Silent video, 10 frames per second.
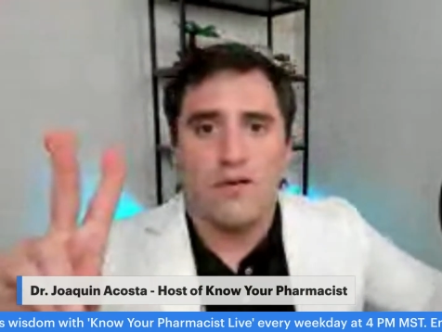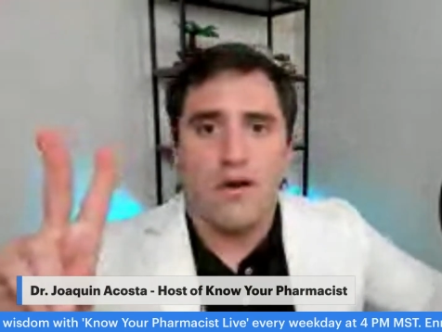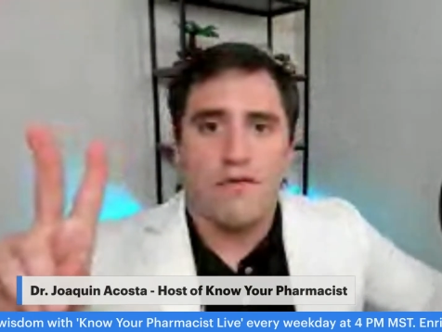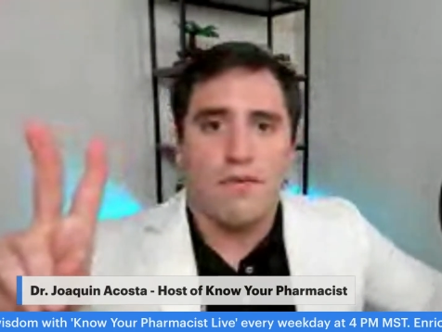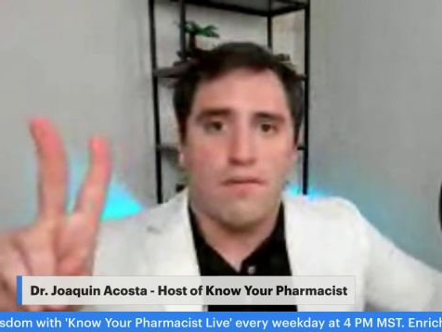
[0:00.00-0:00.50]

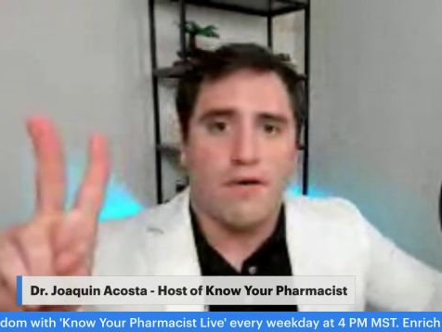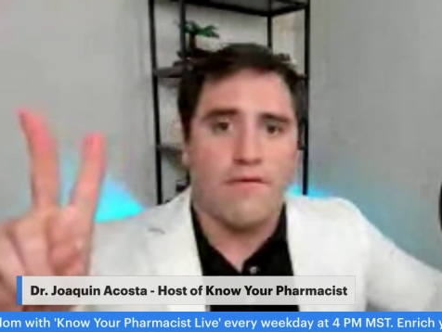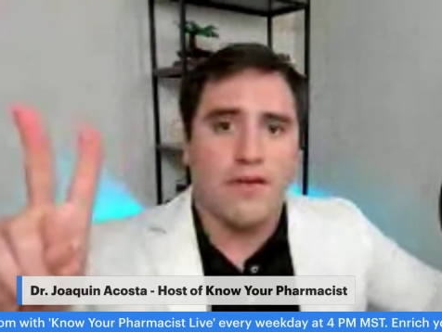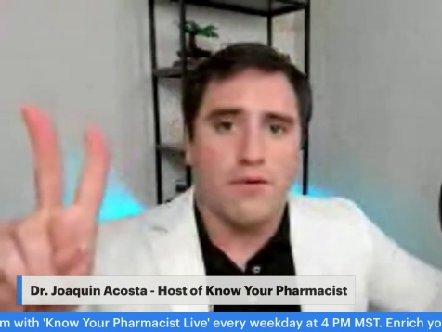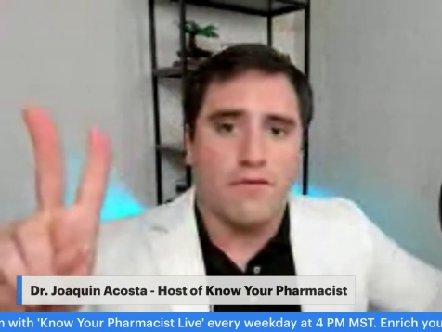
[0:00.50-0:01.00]
everybody on my
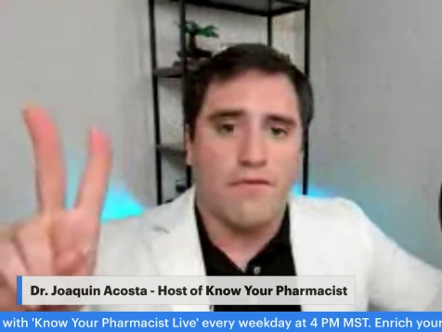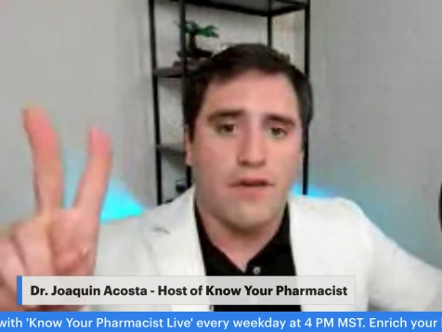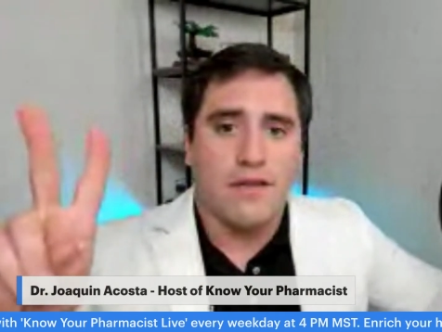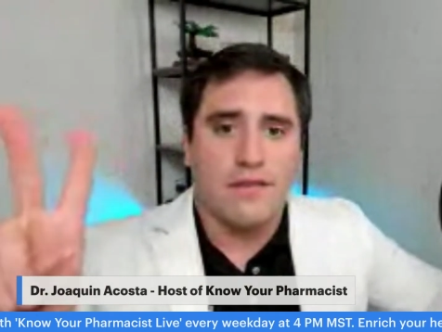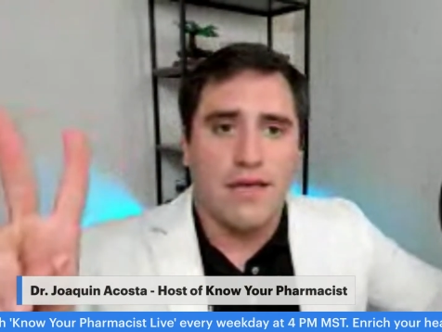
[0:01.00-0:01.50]
Facebook feed,